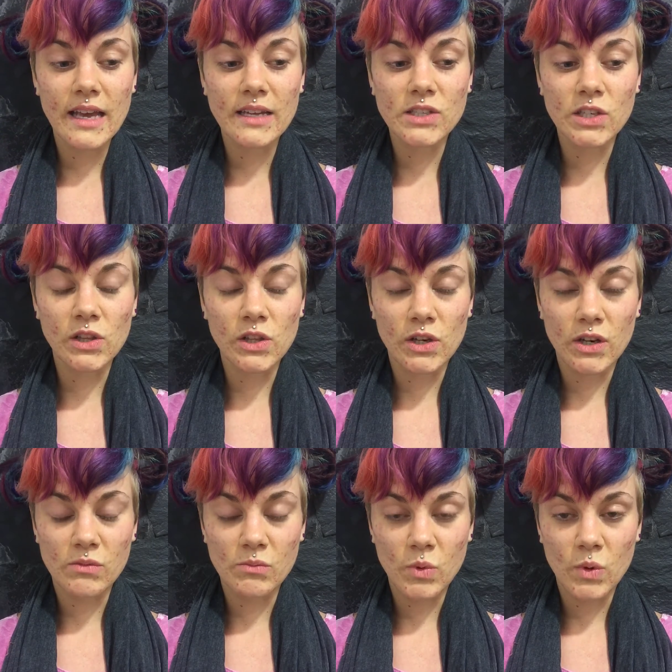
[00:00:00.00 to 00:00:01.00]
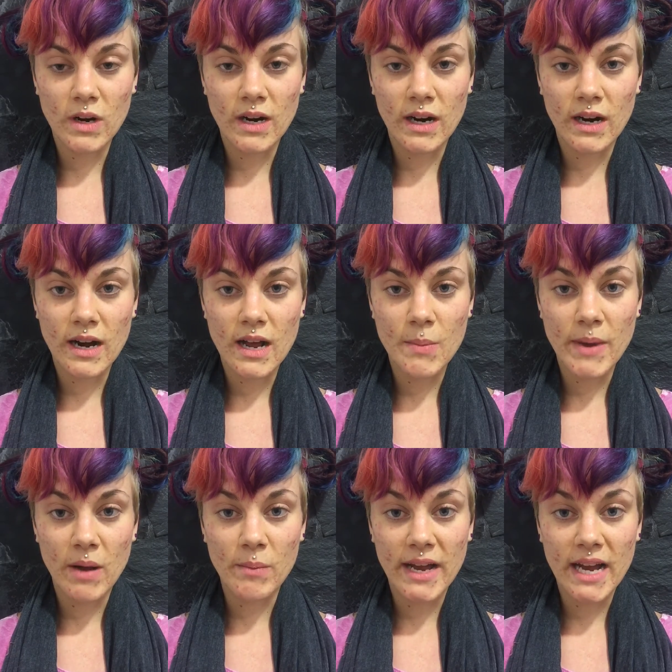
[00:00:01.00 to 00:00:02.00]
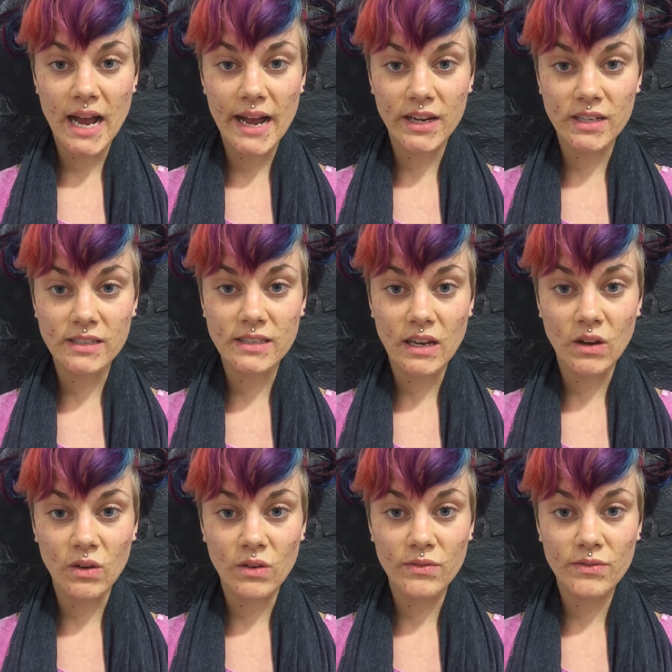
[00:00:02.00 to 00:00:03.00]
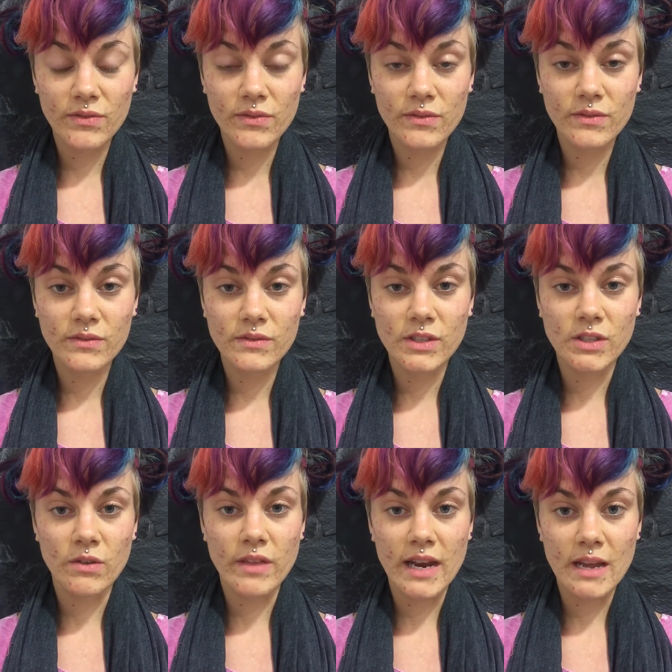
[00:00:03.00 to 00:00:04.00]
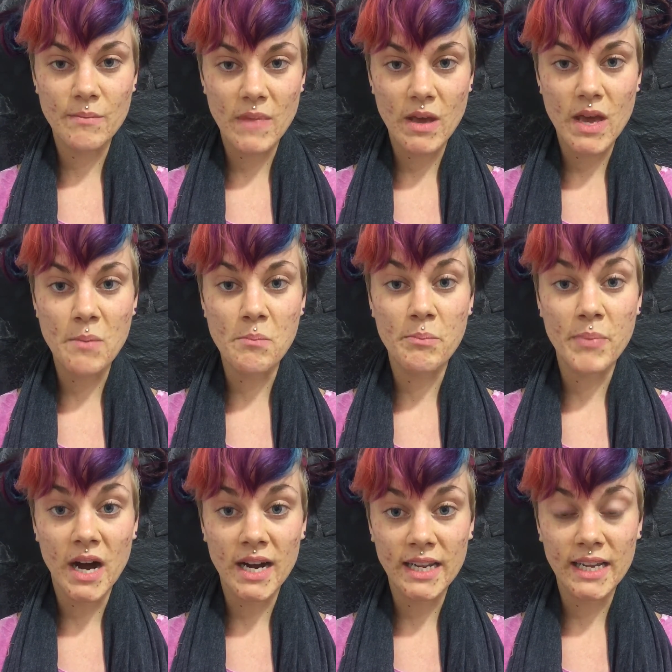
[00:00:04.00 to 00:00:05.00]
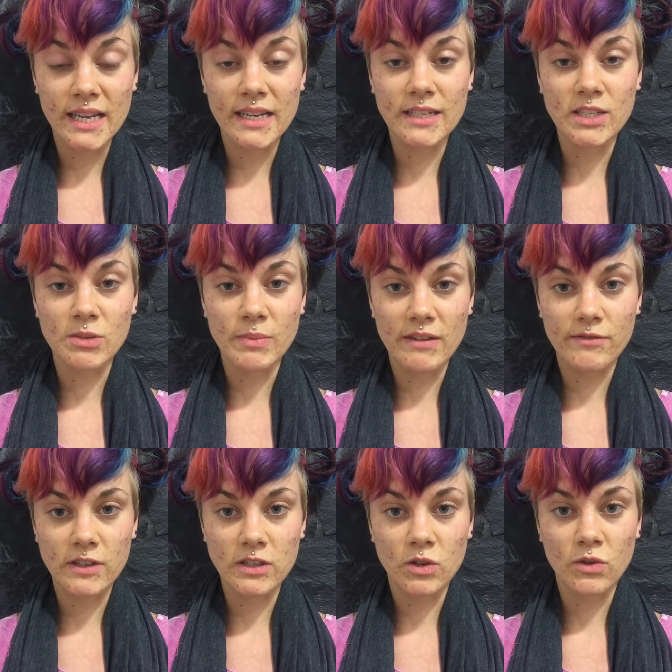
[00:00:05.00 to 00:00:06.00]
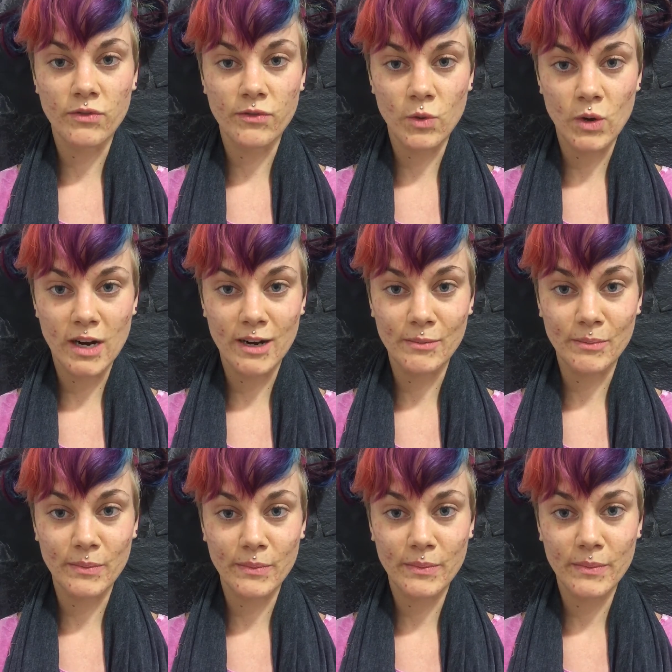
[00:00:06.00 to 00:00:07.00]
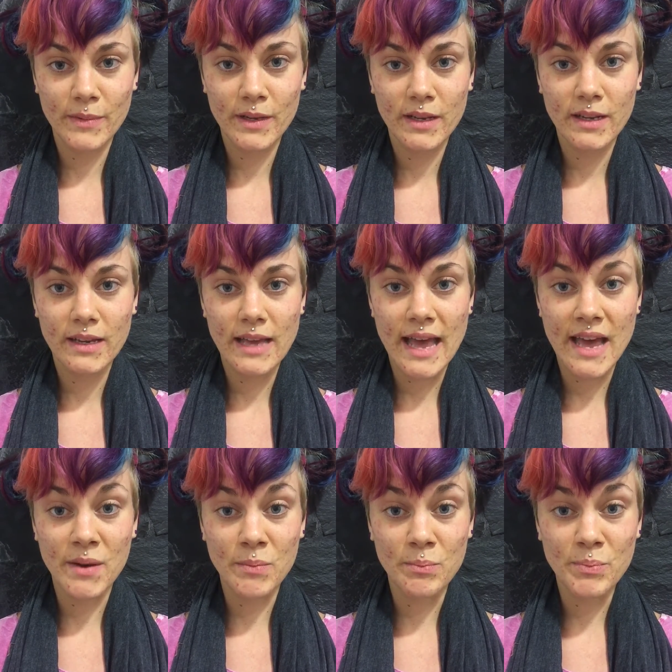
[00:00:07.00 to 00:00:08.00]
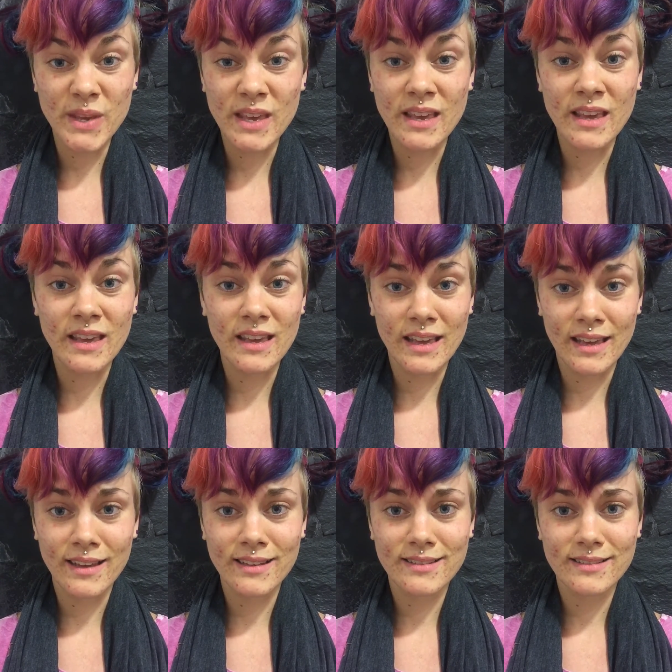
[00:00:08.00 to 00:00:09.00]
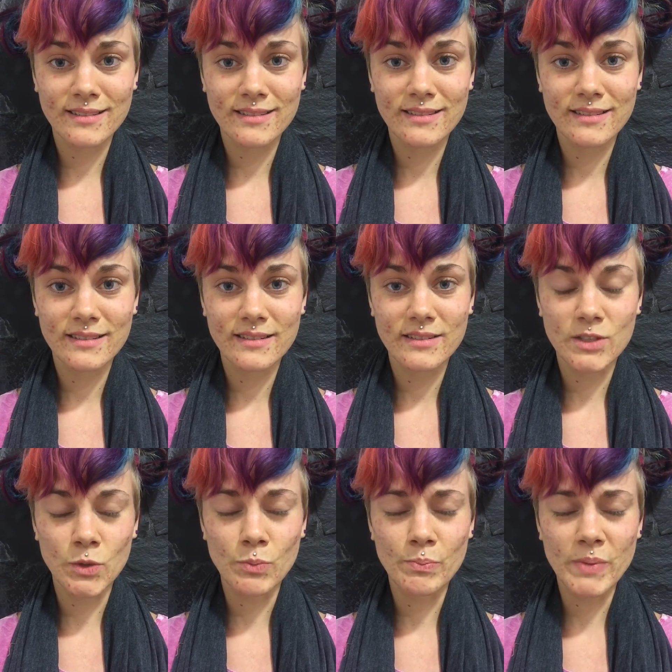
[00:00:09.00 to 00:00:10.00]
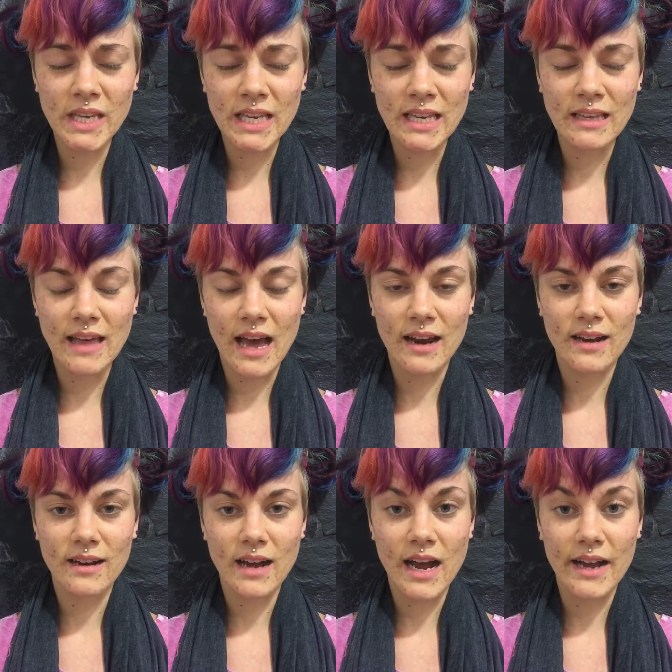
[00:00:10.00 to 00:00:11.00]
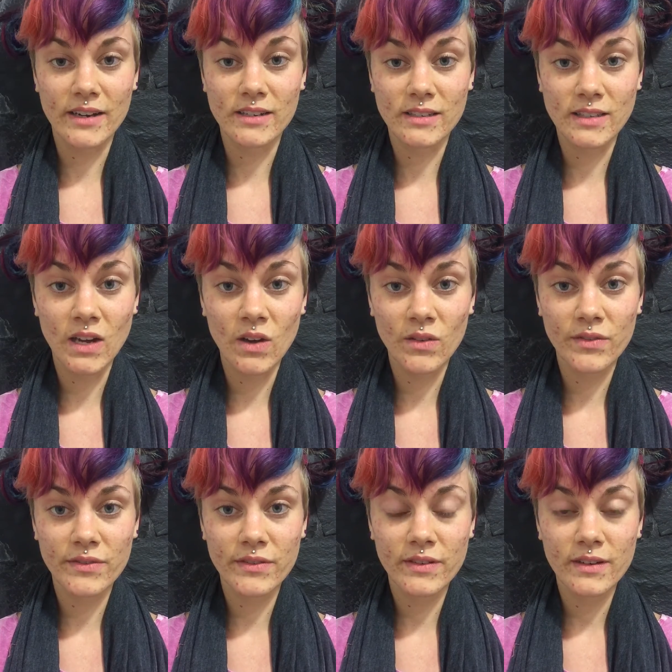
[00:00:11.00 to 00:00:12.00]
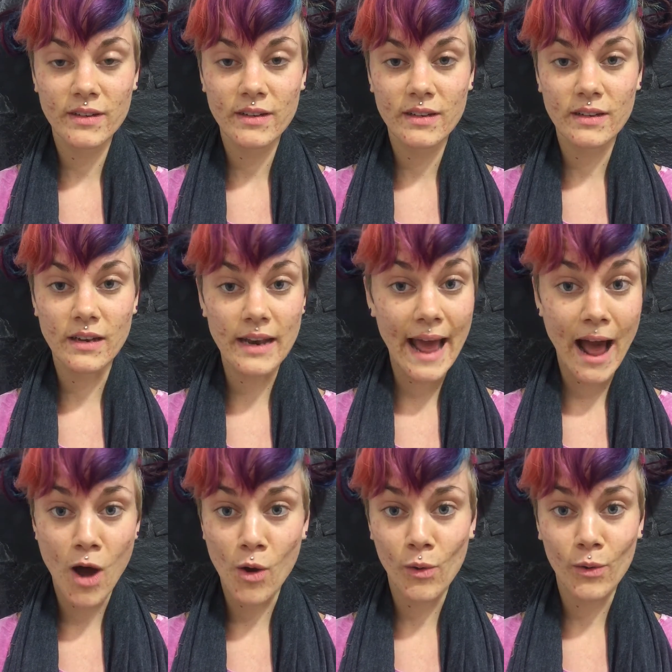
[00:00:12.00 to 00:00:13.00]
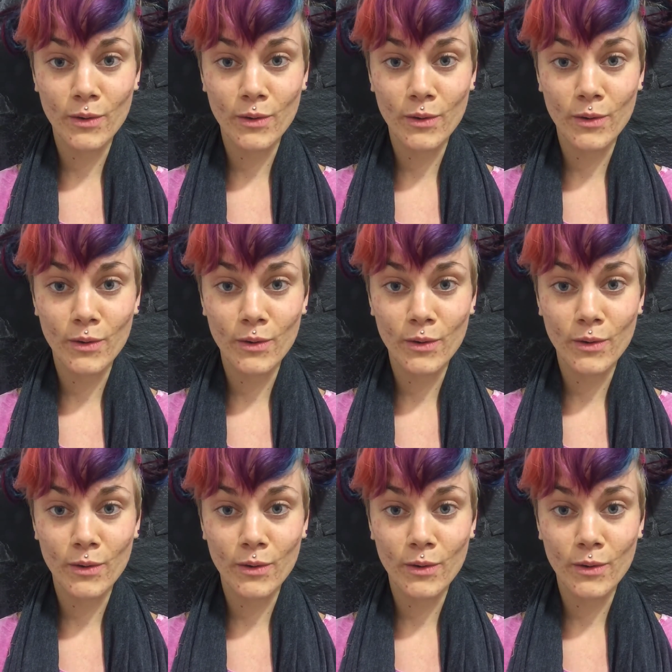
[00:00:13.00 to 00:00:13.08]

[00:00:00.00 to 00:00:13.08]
to learn more about my higher self so that I may embody it into my physical form and be it, to be that higher self now,